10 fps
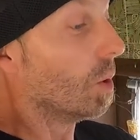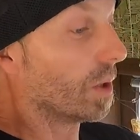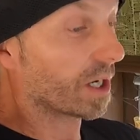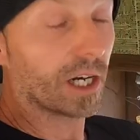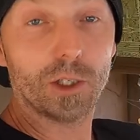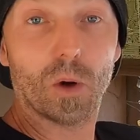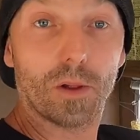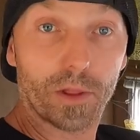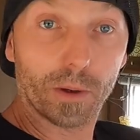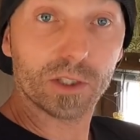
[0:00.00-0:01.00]
we are going to do
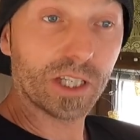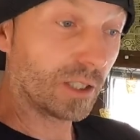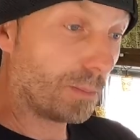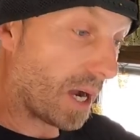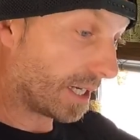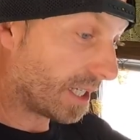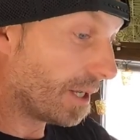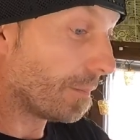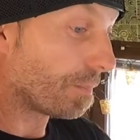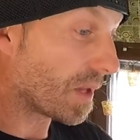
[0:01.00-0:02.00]
all of those things, but
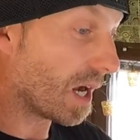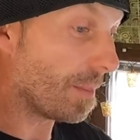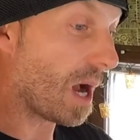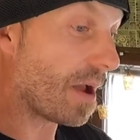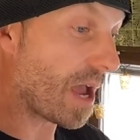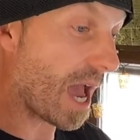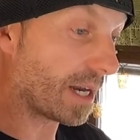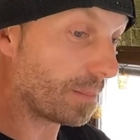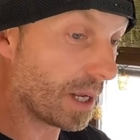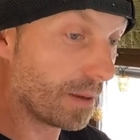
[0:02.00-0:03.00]
um, I've
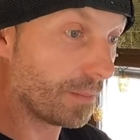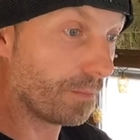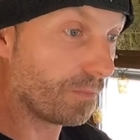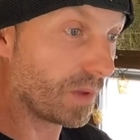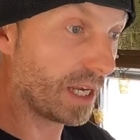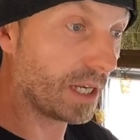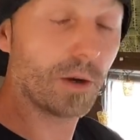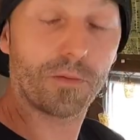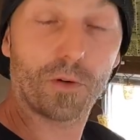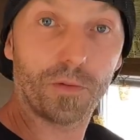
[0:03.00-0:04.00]
had it in
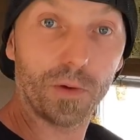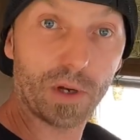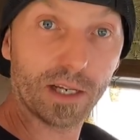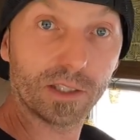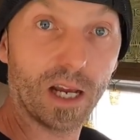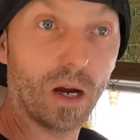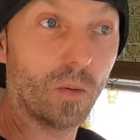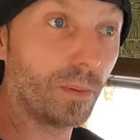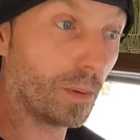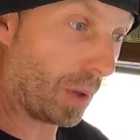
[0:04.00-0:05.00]
here for a few days now.
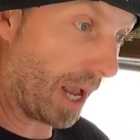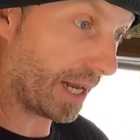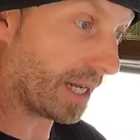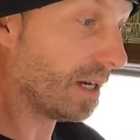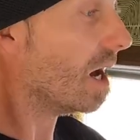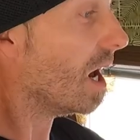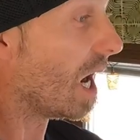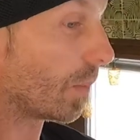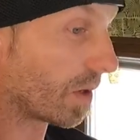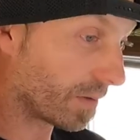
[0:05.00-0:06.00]
We've been playing it.
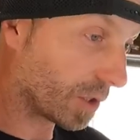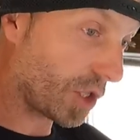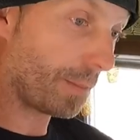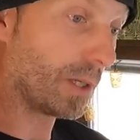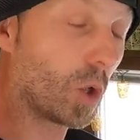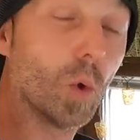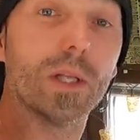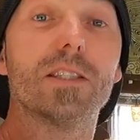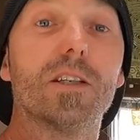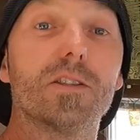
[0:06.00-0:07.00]
I went over to Champion
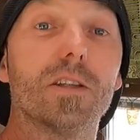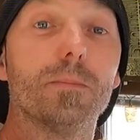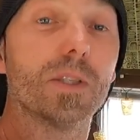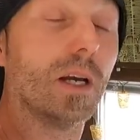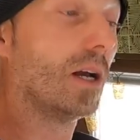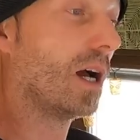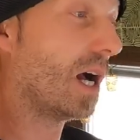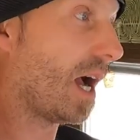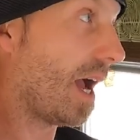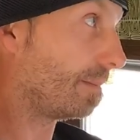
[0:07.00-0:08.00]
Cooling Systems. Uh,
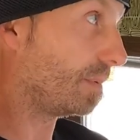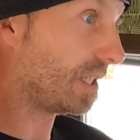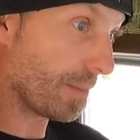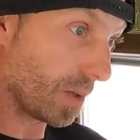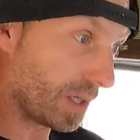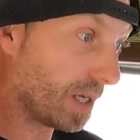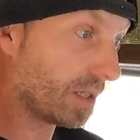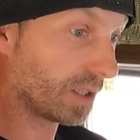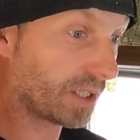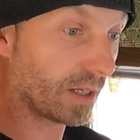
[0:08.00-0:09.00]
I demoed
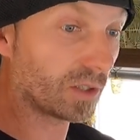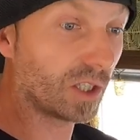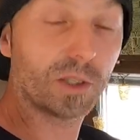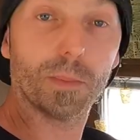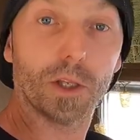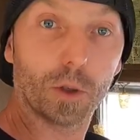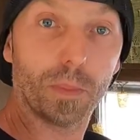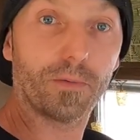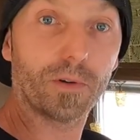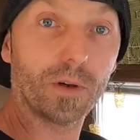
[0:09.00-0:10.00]
the sound system a little
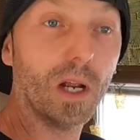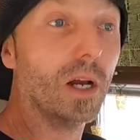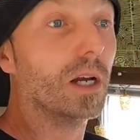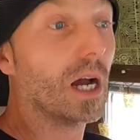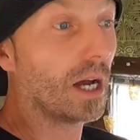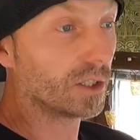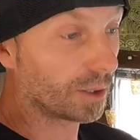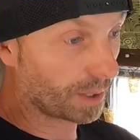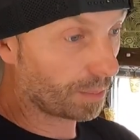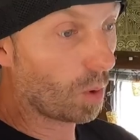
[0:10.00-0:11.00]
bit for uh,
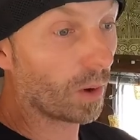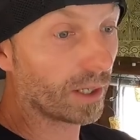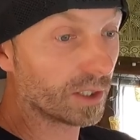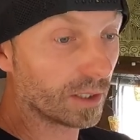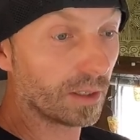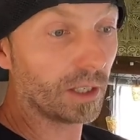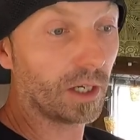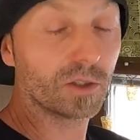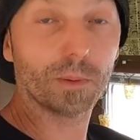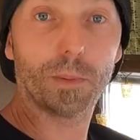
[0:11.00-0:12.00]
some of the employees and you
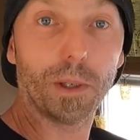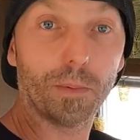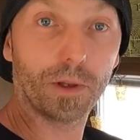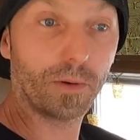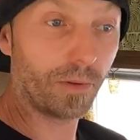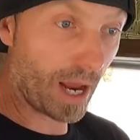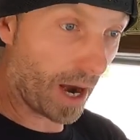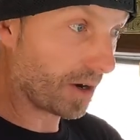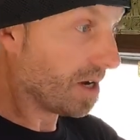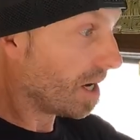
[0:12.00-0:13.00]
know some of the people that are
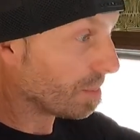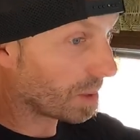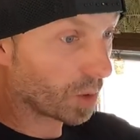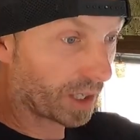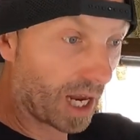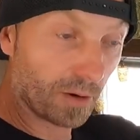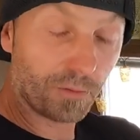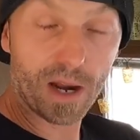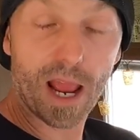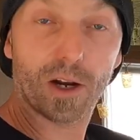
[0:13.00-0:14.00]
there. My boy Kane and
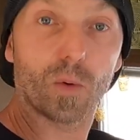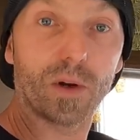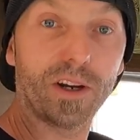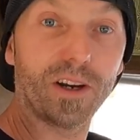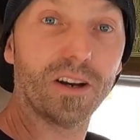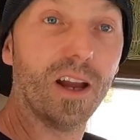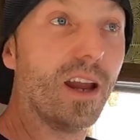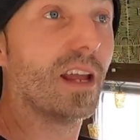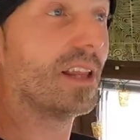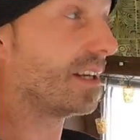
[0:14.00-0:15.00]
Fernando were in here,
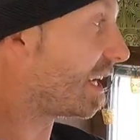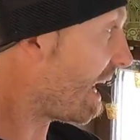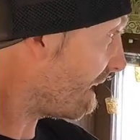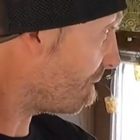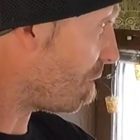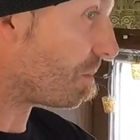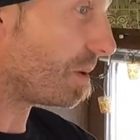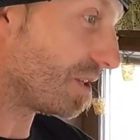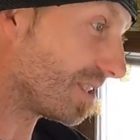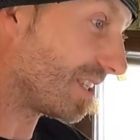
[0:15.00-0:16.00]
and then Kane of all
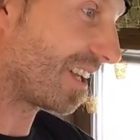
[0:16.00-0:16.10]
people doesn't